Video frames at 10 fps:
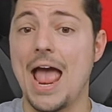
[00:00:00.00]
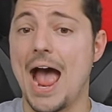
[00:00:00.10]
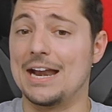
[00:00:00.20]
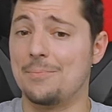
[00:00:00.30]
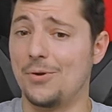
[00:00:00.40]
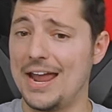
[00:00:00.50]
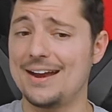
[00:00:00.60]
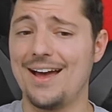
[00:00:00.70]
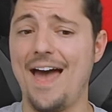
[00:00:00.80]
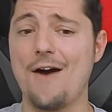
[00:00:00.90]
At number
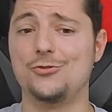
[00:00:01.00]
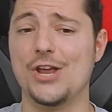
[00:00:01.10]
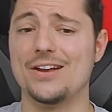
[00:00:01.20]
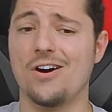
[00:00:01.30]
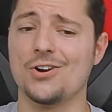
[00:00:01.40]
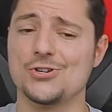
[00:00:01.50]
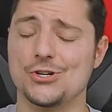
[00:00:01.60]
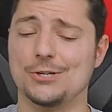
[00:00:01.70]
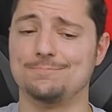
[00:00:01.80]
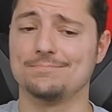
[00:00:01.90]
eight, I have Jake
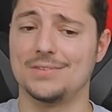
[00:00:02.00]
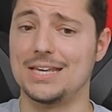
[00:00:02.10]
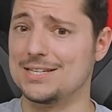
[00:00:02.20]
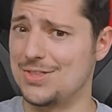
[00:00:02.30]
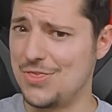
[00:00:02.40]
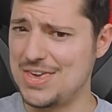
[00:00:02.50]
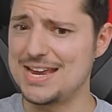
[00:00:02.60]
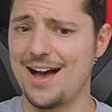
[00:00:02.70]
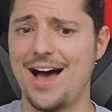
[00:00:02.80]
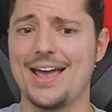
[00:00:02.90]
Ottinger. He is the
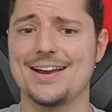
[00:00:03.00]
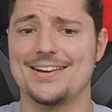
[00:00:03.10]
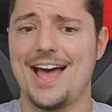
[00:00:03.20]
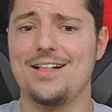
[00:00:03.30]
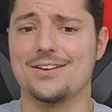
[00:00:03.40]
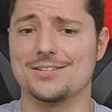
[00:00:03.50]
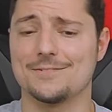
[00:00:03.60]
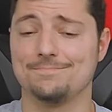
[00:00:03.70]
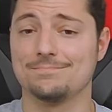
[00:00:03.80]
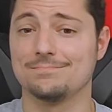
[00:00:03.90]
guy in
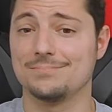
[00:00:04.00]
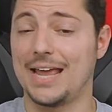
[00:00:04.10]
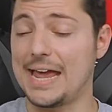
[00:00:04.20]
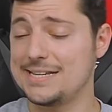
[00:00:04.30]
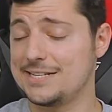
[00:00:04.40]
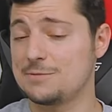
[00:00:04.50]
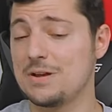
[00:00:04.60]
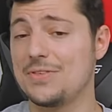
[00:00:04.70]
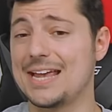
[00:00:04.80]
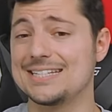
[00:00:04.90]
Dallas. Casey
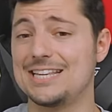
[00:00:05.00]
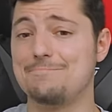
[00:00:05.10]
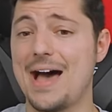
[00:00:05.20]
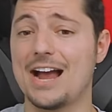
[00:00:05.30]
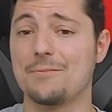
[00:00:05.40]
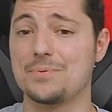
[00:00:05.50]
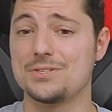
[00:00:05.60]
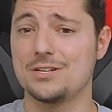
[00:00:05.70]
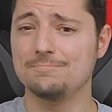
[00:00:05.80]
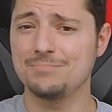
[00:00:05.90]
DeSmith is the backup
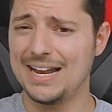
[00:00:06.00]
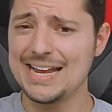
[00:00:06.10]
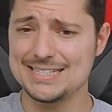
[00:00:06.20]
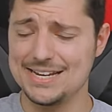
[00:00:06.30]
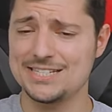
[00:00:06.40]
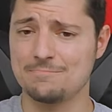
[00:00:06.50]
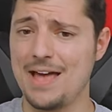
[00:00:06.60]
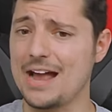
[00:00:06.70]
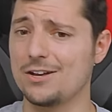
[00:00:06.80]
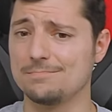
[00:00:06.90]
this year, and he's a decent
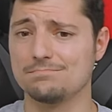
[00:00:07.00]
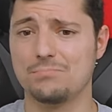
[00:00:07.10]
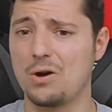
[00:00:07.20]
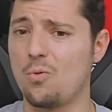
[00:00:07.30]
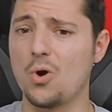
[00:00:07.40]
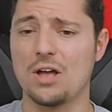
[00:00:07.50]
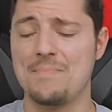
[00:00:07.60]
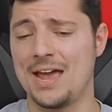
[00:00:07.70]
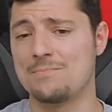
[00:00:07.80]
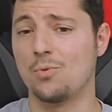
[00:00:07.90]
backup, but won't
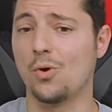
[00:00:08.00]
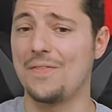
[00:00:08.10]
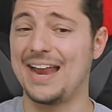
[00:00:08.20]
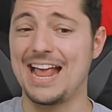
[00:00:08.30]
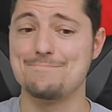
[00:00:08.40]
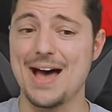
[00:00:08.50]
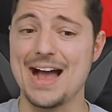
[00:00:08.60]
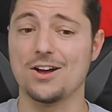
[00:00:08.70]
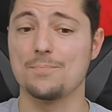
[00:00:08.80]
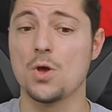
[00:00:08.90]
command more than a
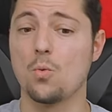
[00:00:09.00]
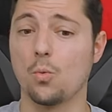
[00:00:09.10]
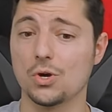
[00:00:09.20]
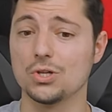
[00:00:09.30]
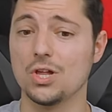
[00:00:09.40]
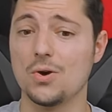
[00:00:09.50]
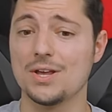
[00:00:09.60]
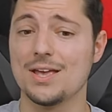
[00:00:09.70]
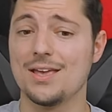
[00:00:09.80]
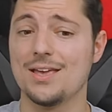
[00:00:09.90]
backup workload.